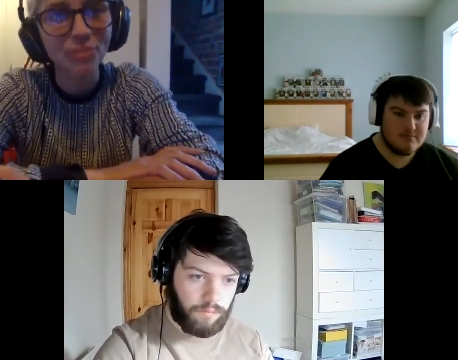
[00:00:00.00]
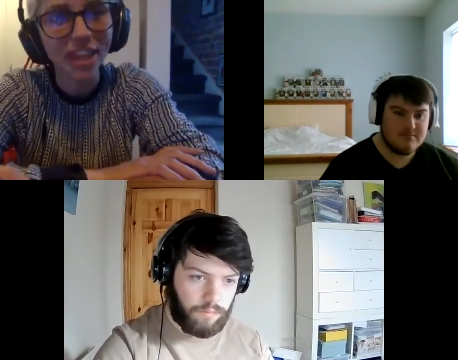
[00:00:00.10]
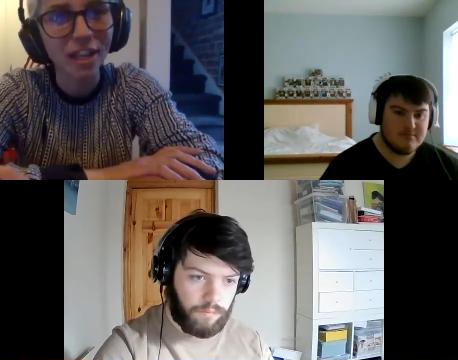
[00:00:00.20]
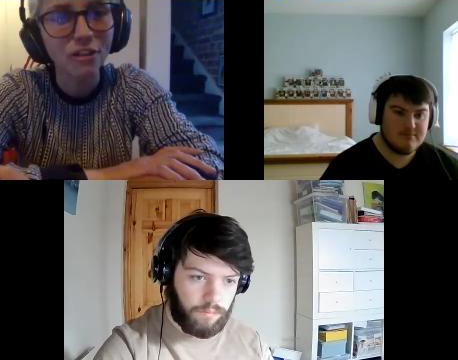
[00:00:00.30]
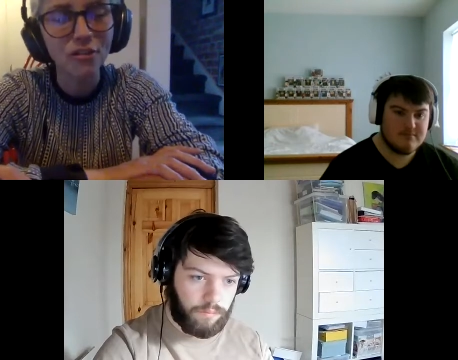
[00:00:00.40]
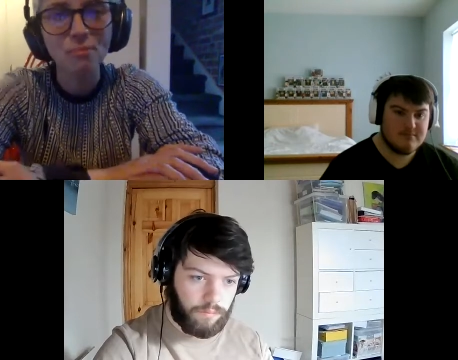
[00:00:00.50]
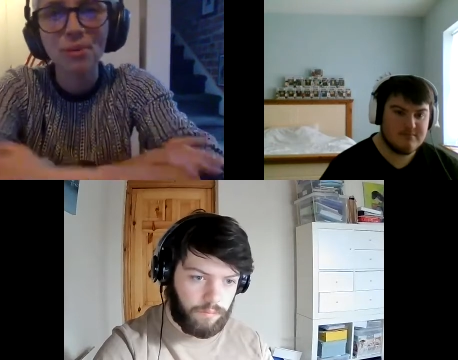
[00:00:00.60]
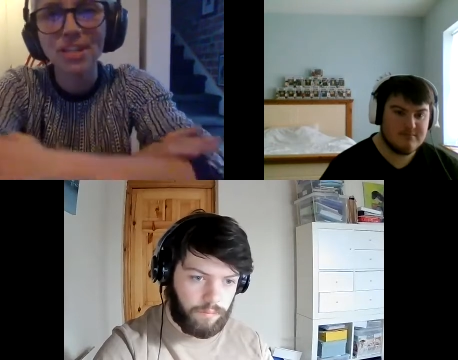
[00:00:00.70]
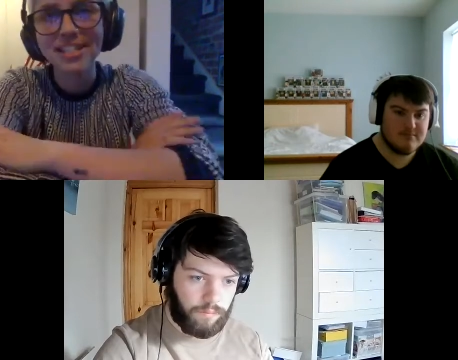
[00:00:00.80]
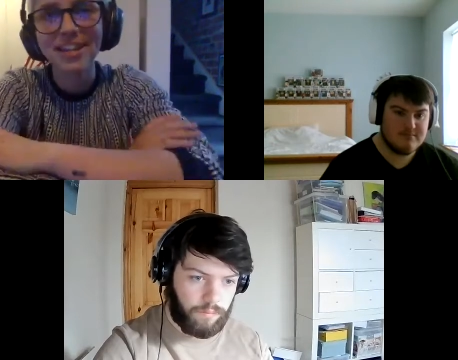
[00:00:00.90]
Speaker 1: The Elephant
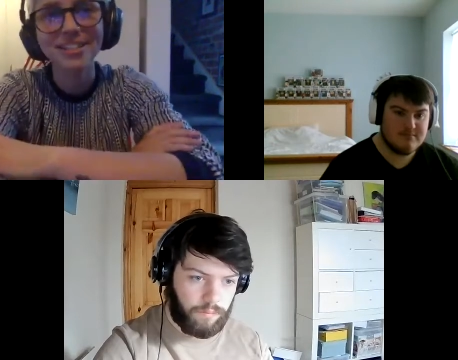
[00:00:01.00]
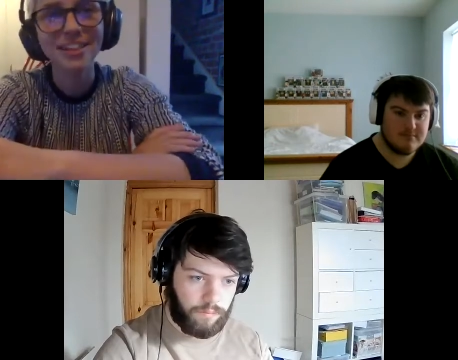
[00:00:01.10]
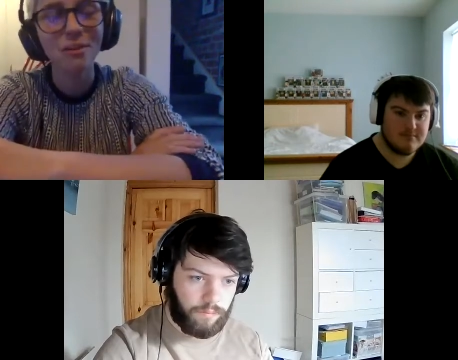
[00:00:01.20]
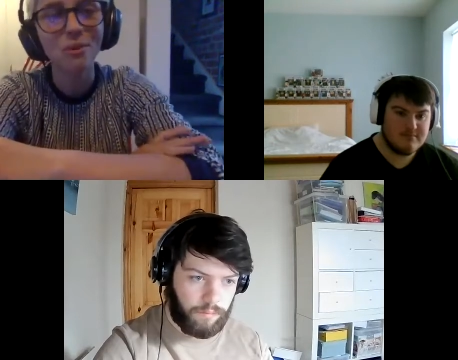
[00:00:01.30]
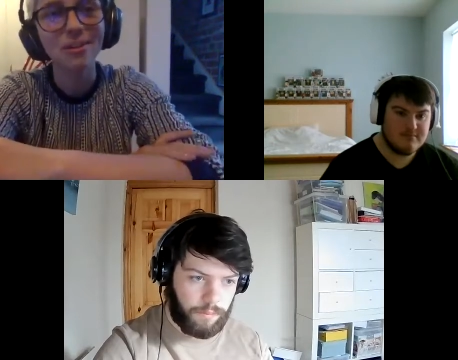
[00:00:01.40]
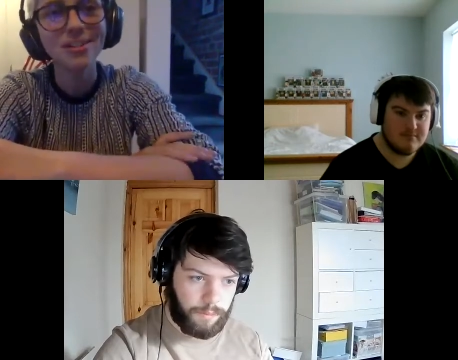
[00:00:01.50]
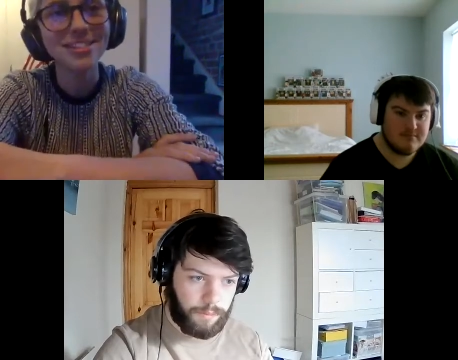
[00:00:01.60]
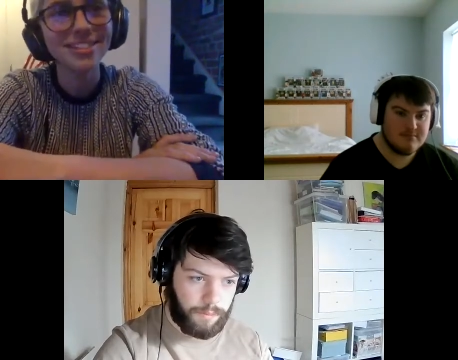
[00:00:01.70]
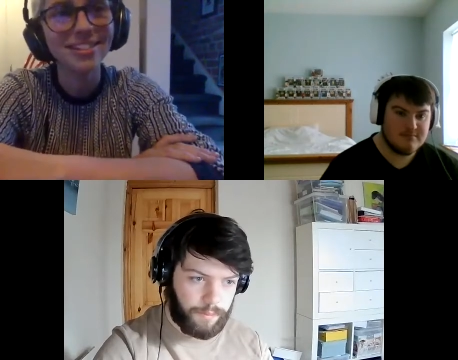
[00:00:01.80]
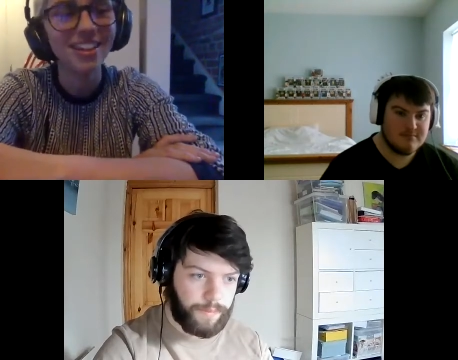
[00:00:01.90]
Princess, that was.
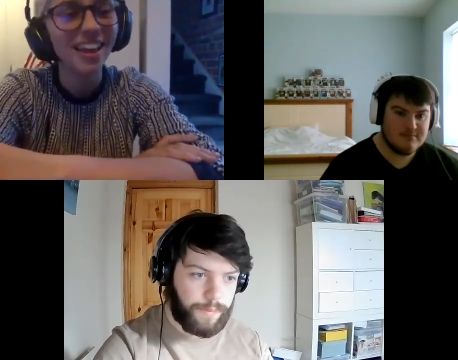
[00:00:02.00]
And